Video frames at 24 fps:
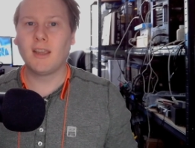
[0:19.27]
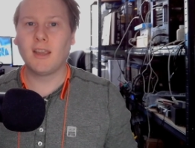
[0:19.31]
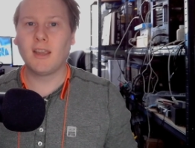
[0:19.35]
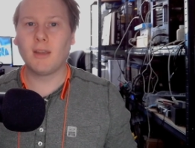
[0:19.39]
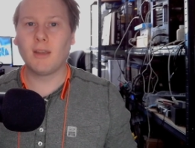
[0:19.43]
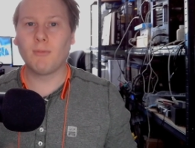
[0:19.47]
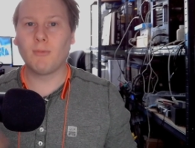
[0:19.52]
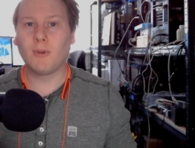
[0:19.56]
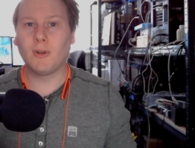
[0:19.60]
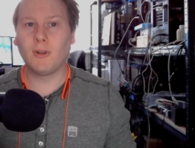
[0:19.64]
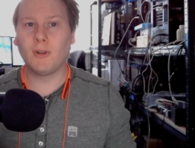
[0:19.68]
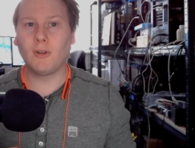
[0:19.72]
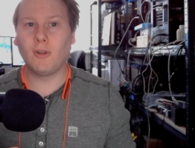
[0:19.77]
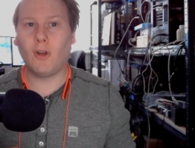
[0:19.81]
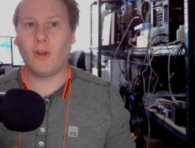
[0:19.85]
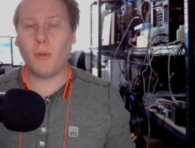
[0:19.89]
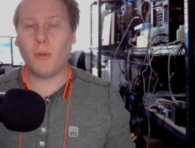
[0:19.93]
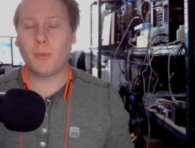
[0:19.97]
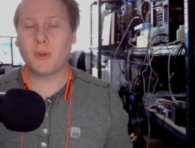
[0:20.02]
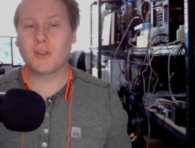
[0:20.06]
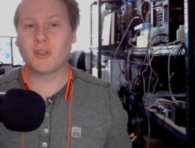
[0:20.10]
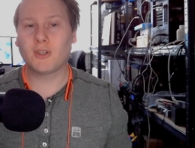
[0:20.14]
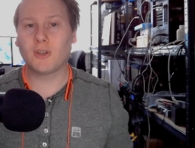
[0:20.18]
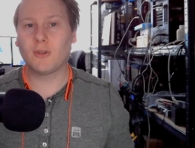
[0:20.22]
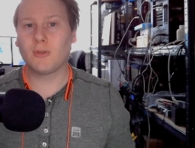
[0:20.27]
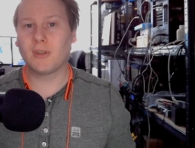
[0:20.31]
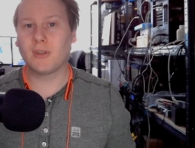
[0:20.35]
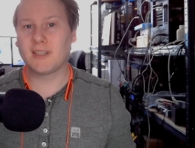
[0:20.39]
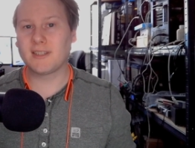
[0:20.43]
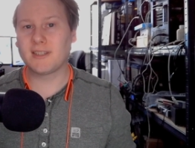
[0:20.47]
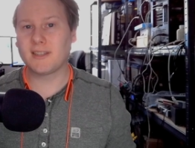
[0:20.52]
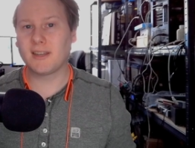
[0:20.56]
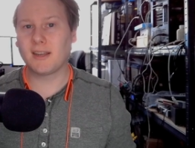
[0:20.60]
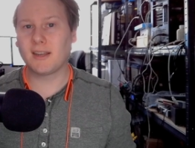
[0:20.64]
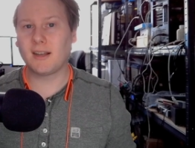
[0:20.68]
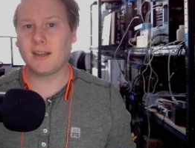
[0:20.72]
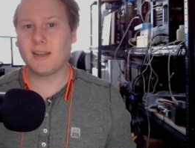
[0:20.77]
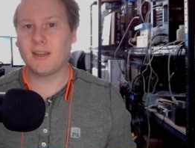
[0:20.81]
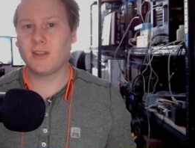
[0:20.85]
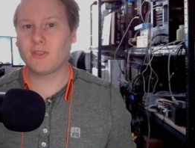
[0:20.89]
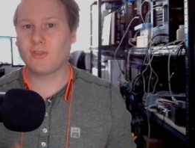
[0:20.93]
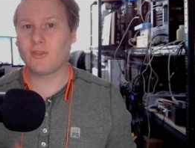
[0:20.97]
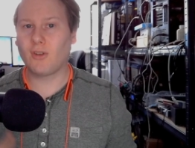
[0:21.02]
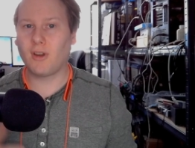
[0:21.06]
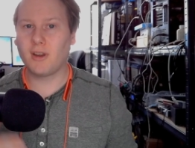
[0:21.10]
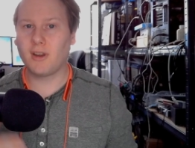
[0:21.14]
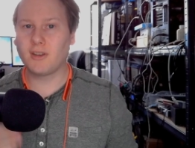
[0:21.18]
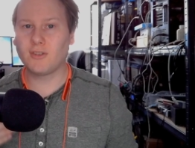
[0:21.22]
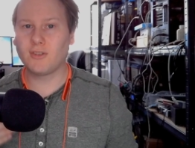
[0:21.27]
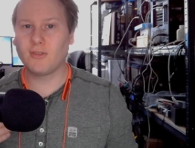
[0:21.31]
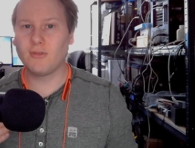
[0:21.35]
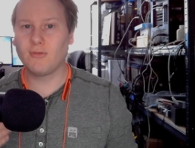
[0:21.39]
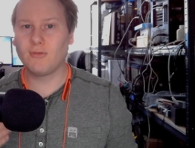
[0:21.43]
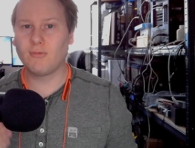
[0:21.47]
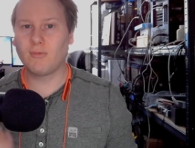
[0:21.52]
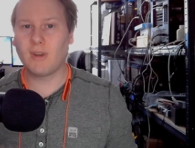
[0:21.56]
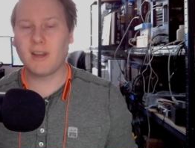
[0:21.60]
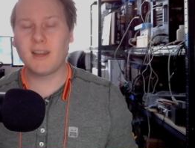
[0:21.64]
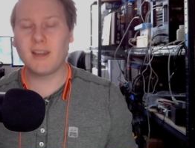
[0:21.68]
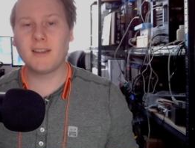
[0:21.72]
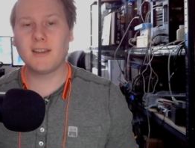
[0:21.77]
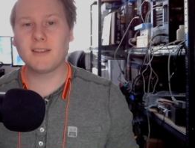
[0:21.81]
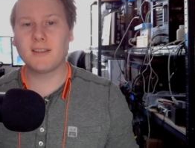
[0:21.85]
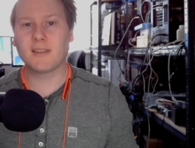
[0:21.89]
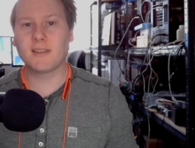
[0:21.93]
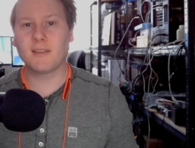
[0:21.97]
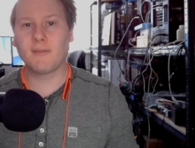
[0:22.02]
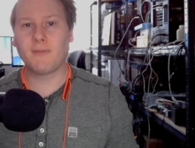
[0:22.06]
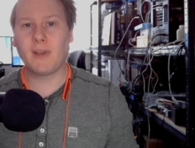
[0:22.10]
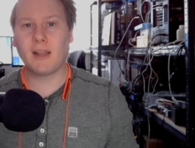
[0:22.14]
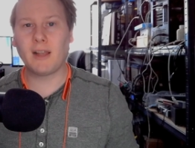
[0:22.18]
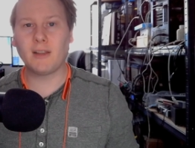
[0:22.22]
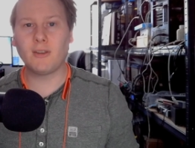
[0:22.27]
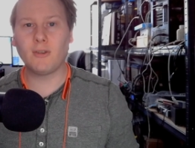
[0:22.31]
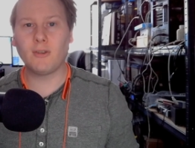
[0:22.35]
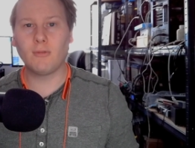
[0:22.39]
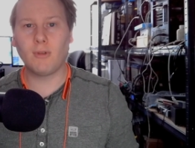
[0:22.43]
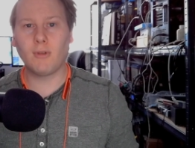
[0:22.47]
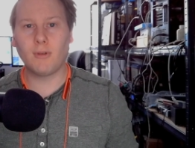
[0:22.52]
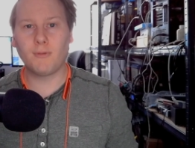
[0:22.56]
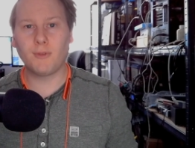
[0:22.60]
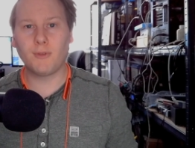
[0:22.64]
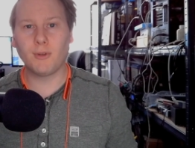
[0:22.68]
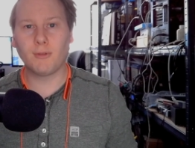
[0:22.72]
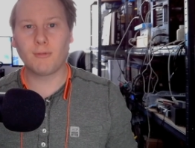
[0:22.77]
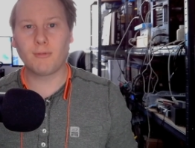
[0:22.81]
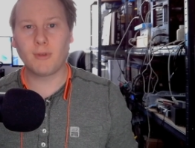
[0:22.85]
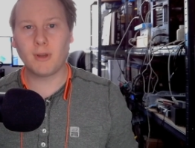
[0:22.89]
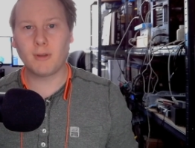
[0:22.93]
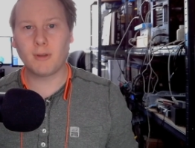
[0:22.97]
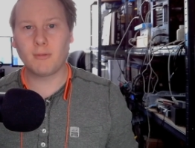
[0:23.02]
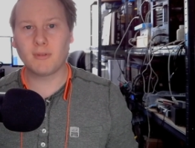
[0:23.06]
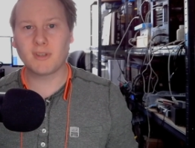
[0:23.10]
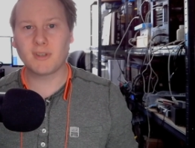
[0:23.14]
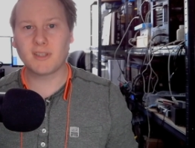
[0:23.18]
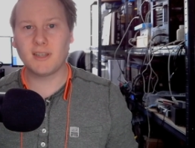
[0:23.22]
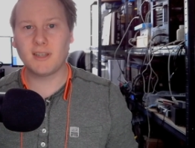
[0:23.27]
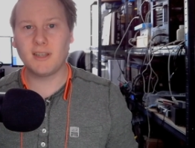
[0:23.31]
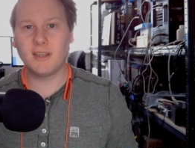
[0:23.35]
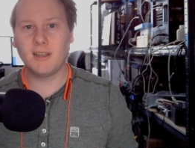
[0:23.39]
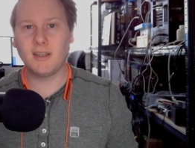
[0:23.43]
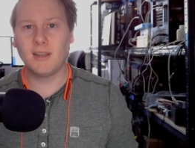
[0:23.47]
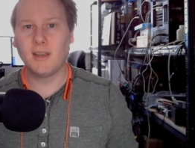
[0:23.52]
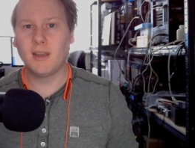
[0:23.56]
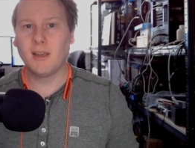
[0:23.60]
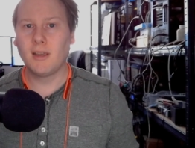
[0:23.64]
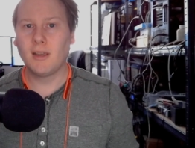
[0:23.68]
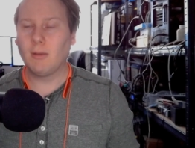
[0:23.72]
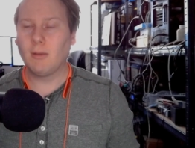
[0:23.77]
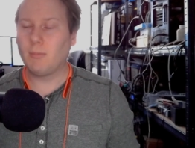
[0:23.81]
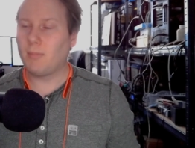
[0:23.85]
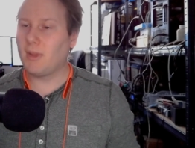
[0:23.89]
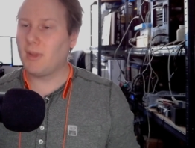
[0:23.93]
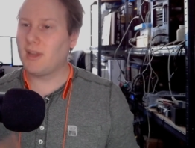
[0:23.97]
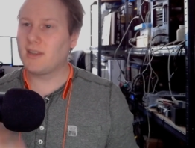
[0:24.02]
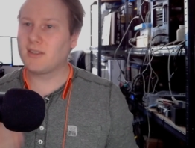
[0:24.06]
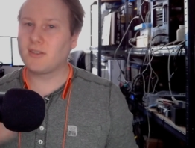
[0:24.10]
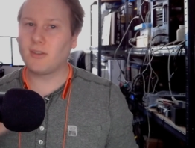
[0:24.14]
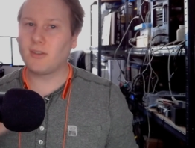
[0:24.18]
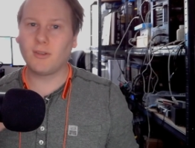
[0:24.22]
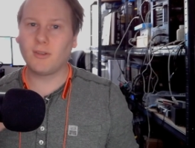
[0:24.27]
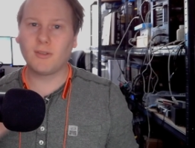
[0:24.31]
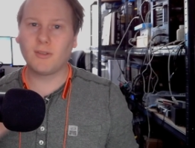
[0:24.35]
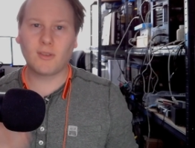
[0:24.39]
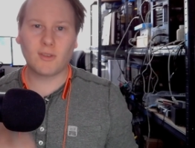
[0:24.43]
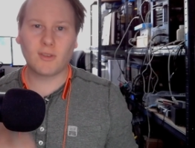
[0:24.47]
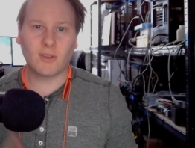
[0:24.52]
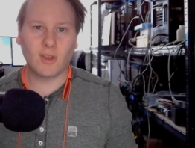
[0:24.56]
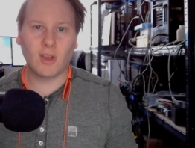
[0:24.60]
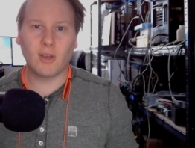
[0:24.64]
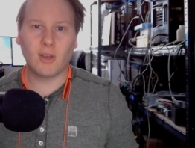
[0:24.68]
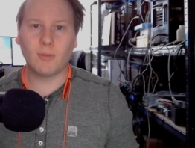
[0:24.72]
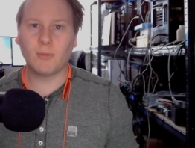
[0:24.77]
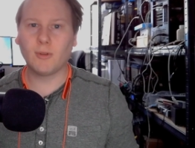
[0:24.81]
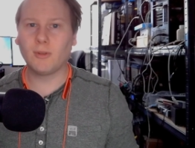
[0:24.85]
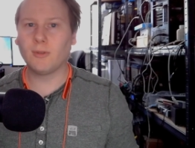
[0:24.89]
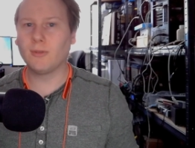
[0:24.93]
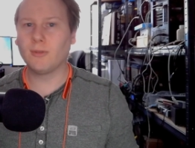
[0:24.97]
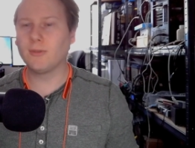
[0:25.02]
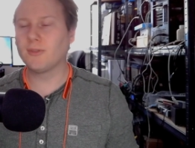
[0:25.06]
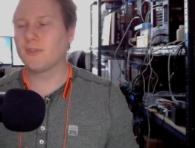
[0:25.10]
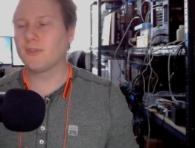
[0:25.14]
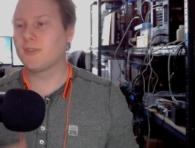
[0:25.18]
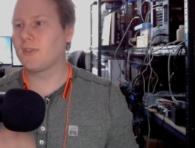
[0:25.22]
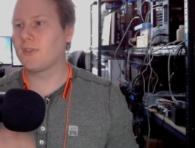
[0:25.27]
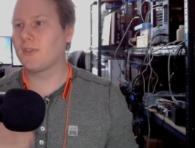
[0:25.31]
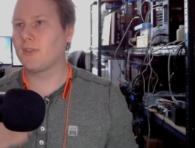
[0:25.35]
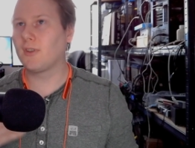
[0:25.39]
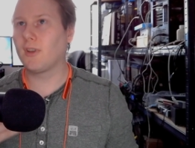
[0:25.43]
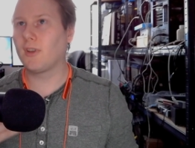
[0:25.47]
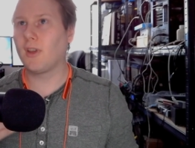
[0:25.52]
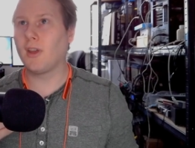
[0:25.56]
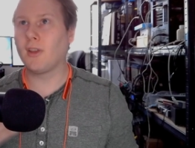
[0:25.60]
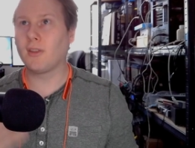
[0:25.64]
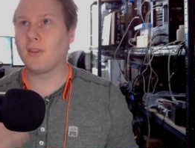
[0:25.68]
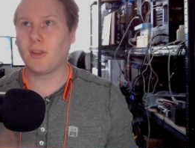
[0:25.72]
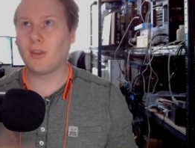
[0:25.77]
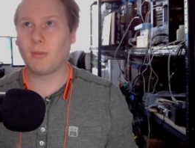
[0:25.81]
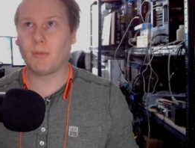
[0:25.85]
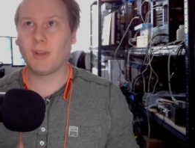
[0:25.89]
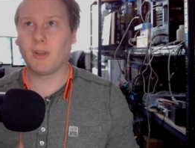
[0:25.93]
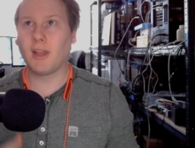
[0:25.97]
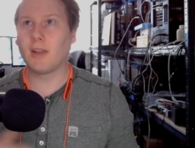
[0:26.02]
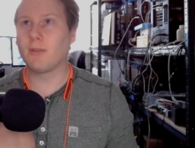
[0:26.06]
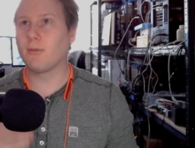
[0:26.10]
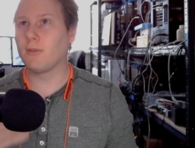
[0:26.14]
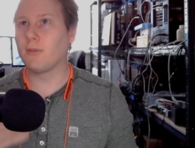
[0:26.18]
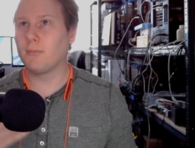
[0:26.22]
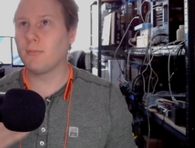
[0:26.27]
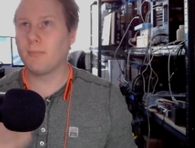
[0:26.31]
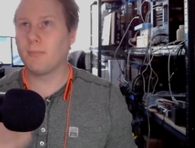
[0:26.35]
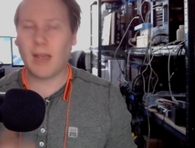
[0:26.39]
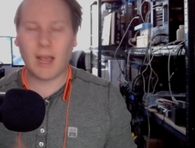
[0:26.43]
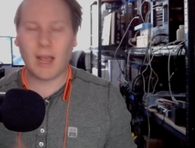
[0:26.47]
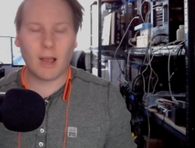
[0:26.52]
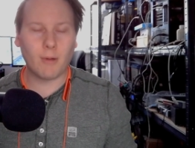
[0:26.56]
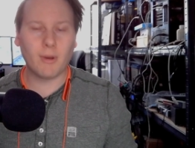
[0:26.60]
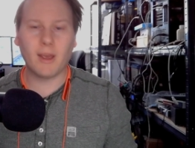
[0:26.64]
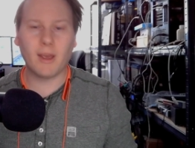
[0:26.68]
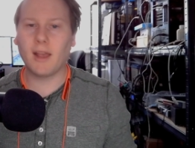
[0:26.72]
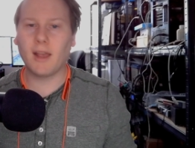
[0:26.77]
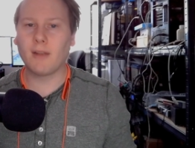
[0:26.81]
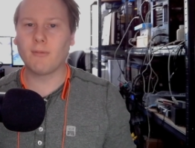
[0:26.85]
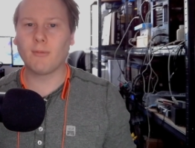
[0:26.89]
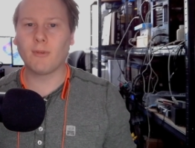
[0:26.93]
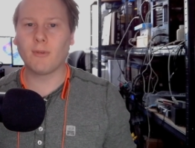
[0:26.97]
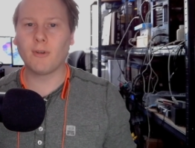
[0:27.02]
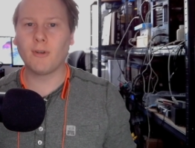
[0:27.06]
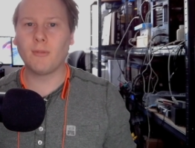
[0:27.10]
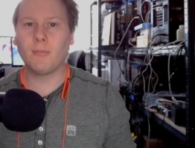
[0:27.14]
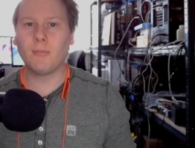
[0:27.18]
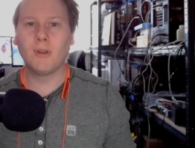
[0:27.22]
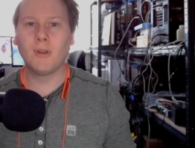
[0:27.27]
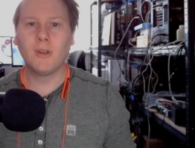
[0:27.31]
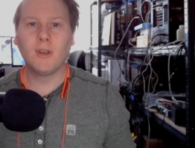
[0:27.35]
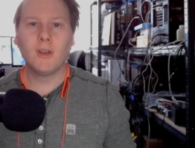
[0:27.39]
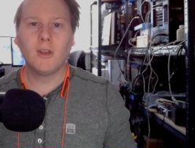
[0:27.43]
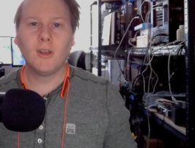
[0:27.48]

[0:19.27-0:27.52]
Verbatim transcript: It will opportunistically try to raise the value of your frequency based on thermals, uh, thermal headroom, power headroom,